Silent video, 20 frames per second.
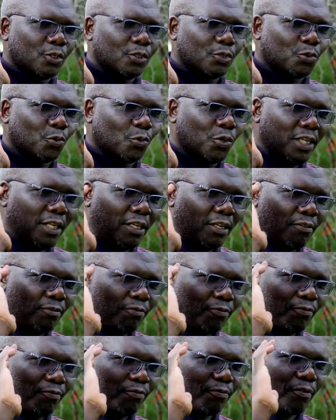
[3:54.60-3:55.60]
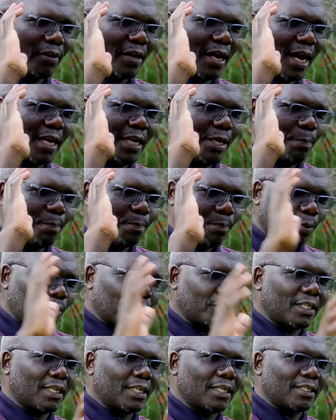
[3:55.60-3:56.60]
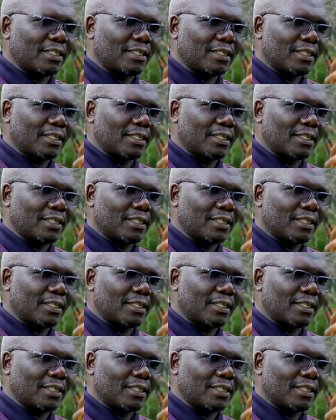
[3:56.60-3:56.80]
to leave an important